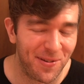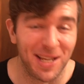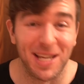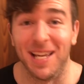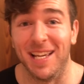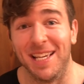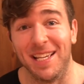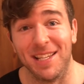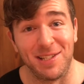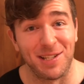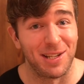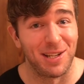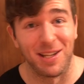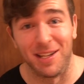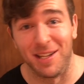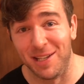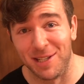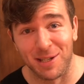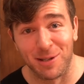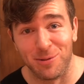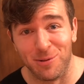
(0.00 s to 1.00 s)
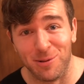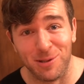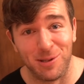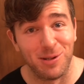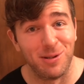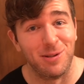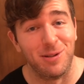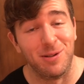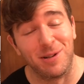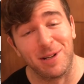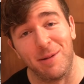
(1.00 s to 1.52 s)
but he, he's a, he's a cool
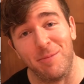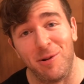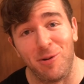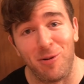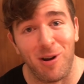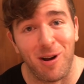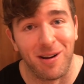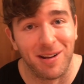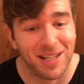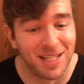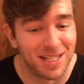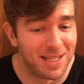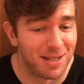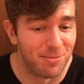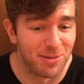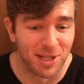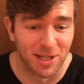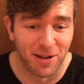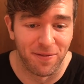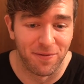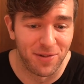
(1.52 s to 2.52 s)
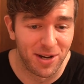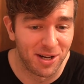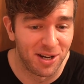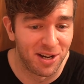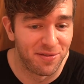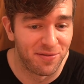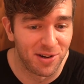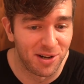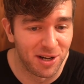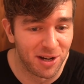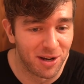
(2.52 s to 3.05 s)
dude. Don't get me wrong. He seems like a
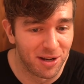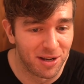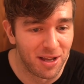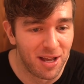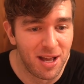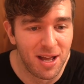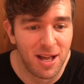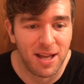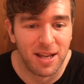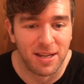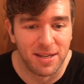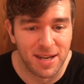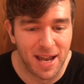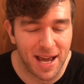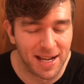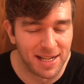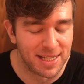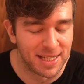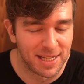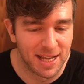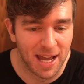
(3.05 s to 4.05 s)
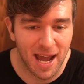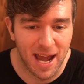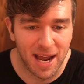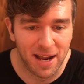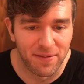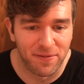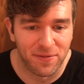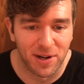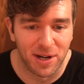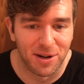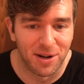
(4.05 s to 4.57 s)
very very uh, nice
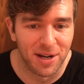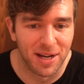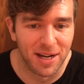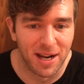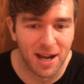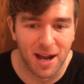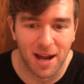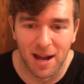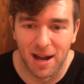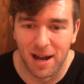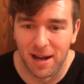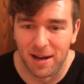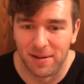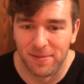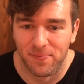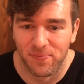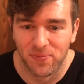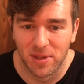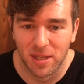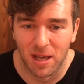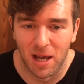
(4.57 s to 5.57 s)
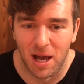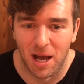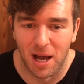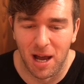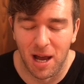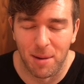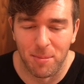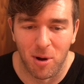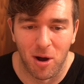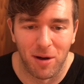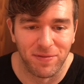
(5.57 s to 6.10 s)
guy. Very. Uh,
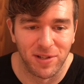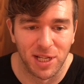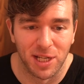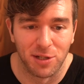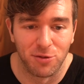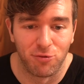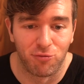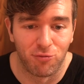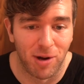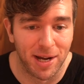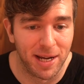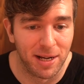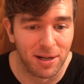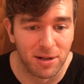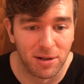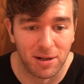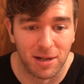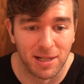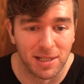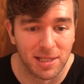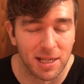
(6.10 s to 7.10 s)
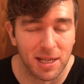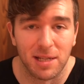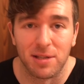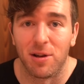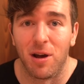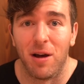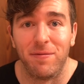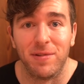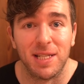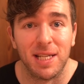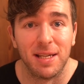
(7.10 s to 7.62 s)
um, obviously great content,
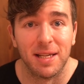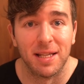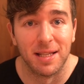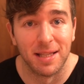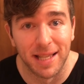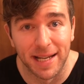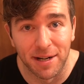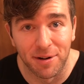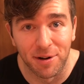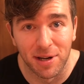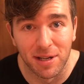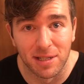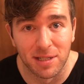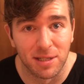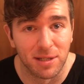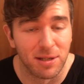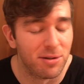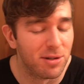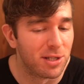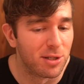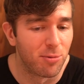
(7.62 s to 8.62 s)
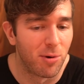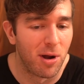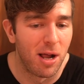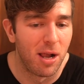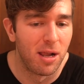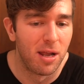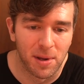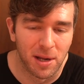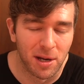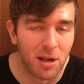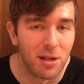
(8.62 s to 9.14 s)
obviously hilarious dude as
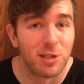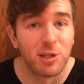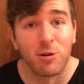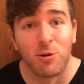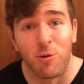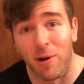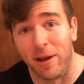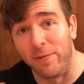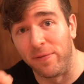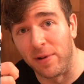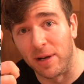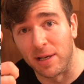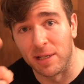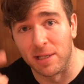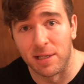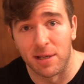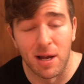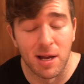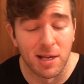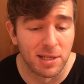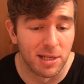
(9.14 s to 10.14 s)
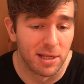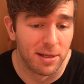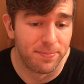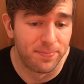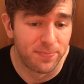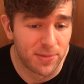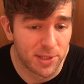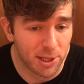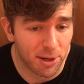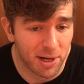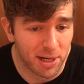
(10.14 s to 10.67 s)
well, and also quite fucking saucy.
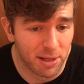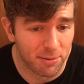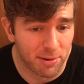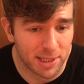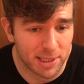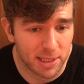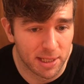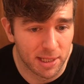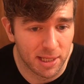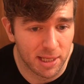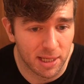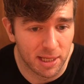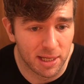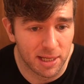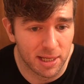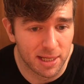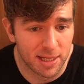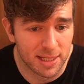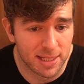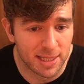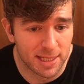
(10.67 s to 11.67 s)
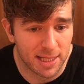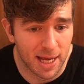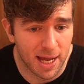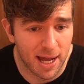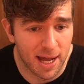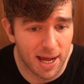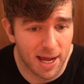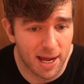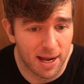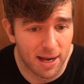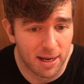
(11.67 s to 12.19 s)
So anyways, he is
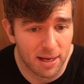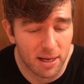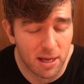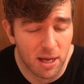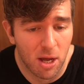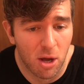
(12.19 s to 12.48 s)
uh,